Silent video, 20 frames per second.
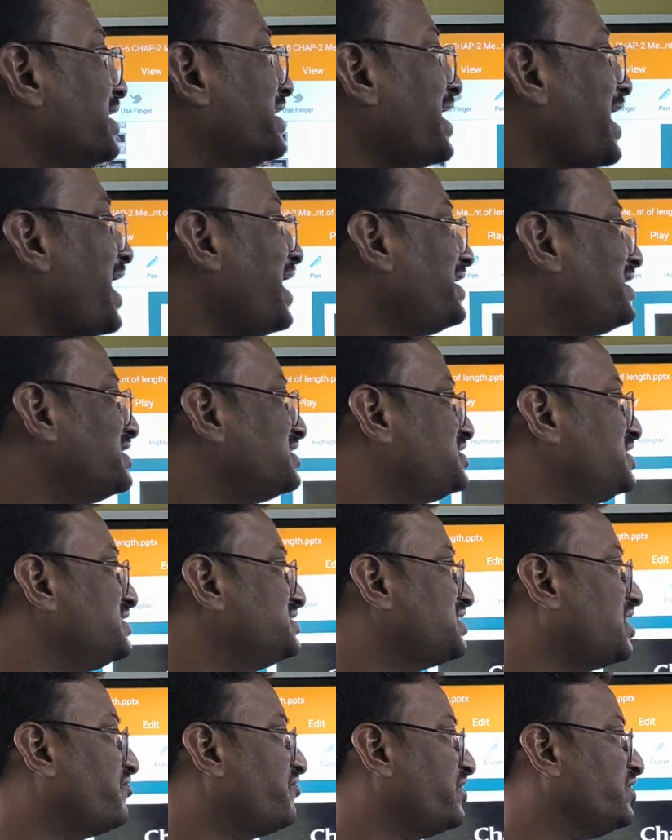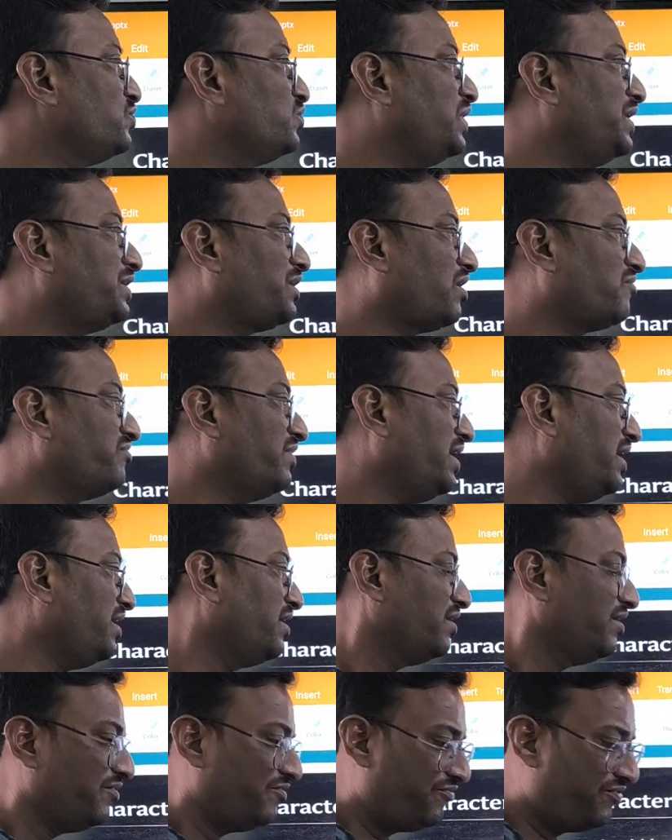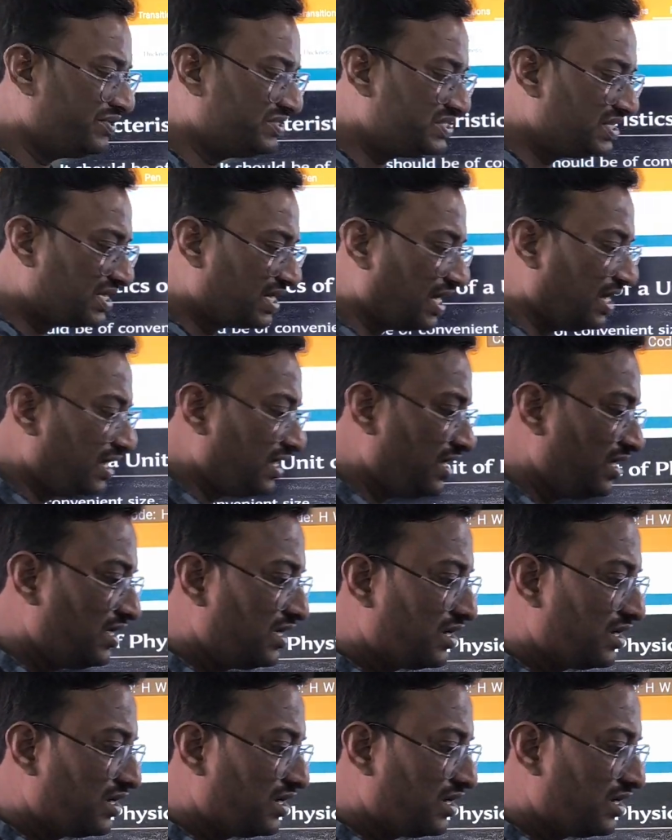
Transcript: characteristics of a unit of a physical